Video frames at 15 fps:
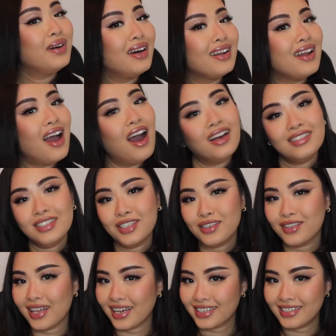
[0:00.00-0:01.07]
But
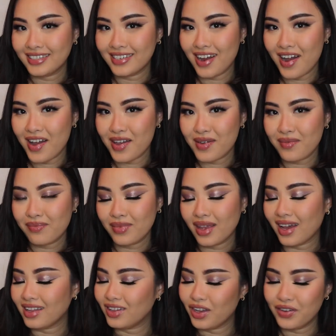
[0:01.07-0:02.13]
until next time,
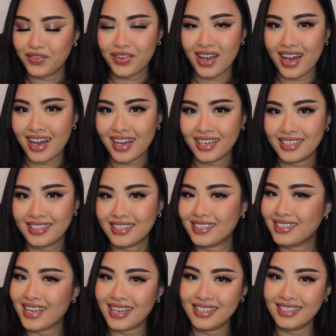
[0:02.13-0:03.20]
I love you guys,
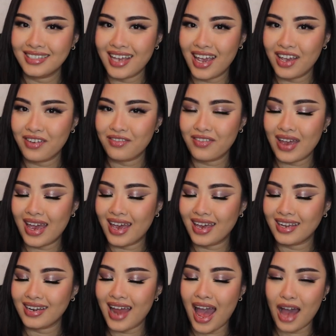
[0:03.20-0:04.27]
stay safe,
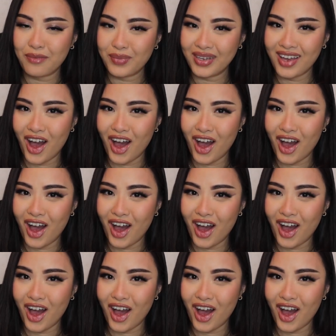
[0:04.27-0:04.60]
and happy